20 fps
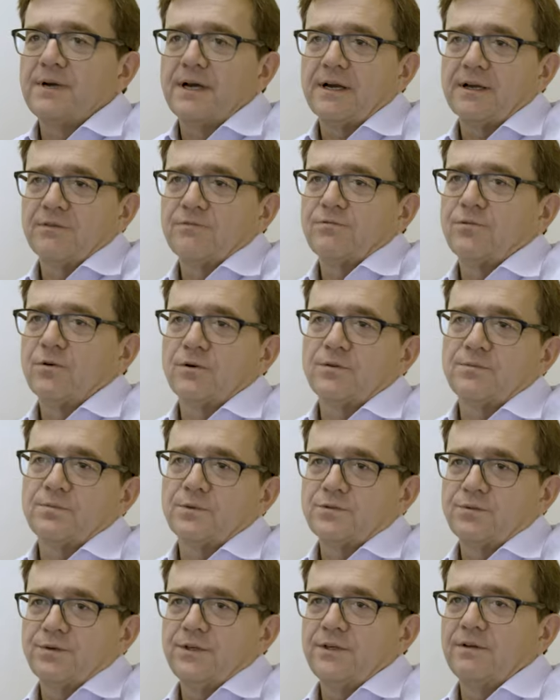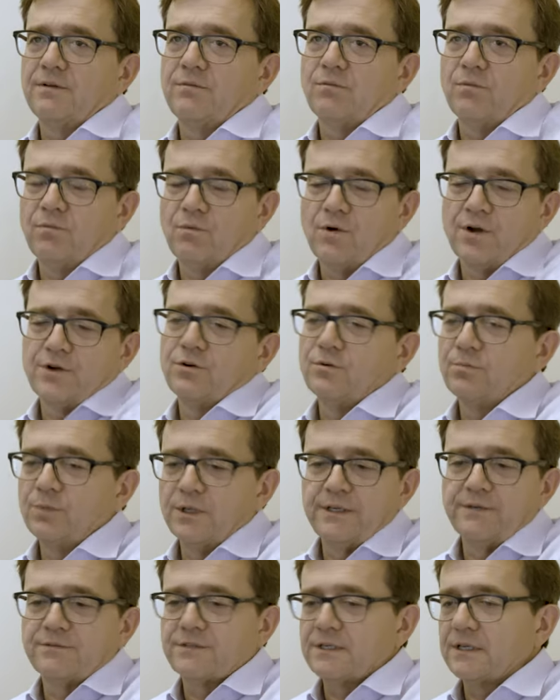back and forth between one who
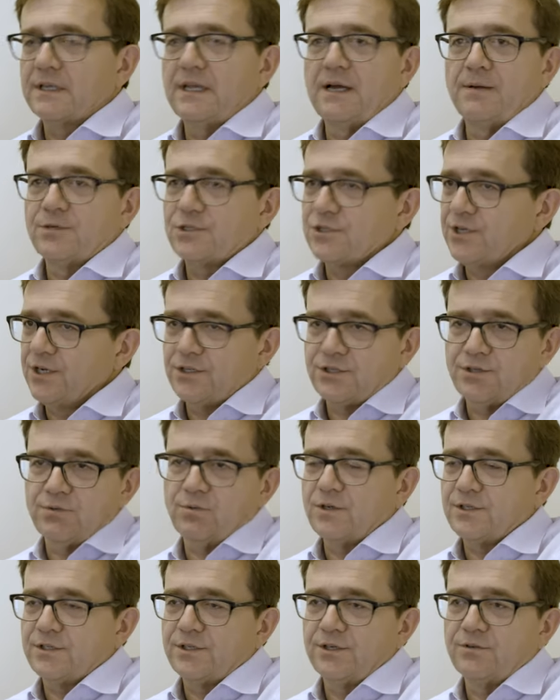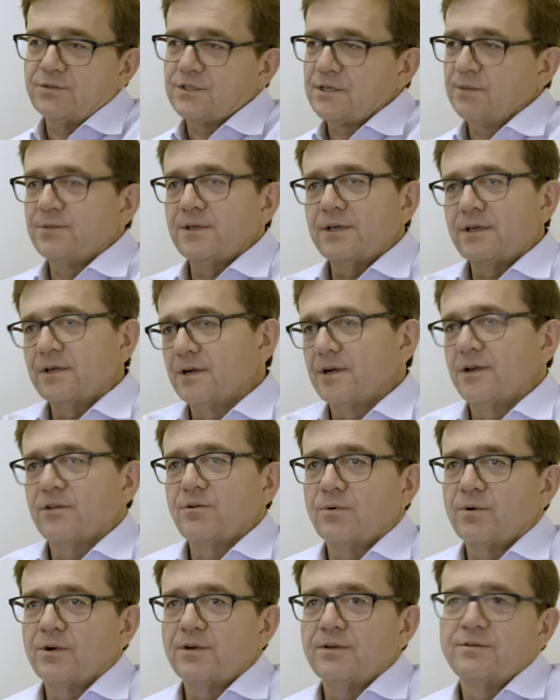believes in climate change and wants to do something and
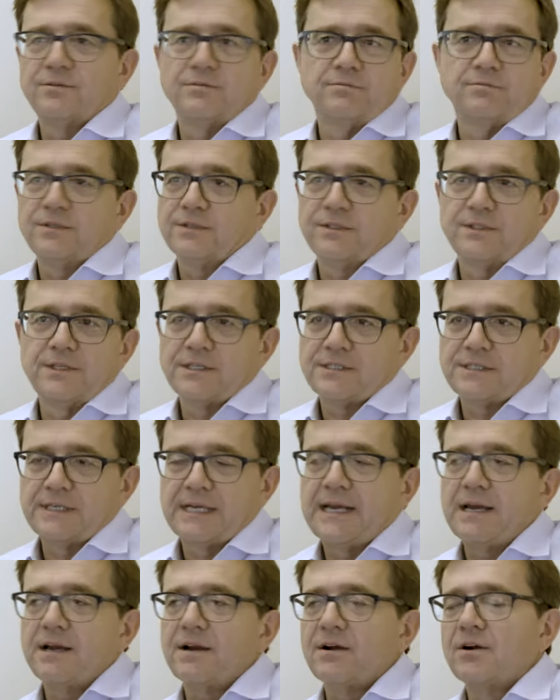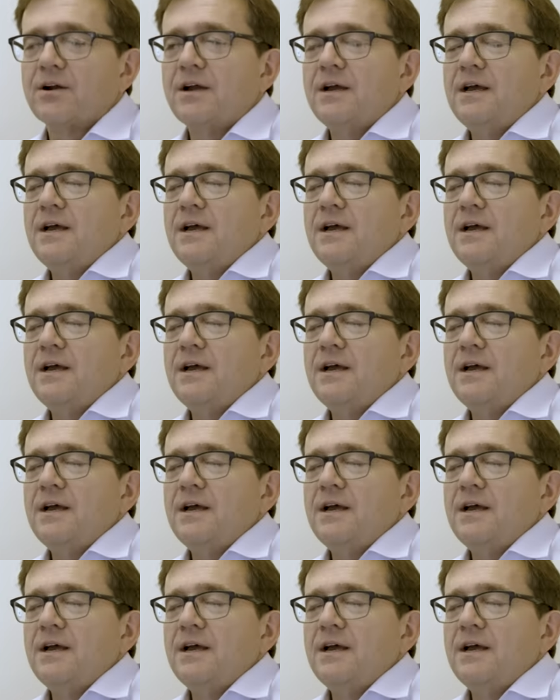another one who really doesn't care.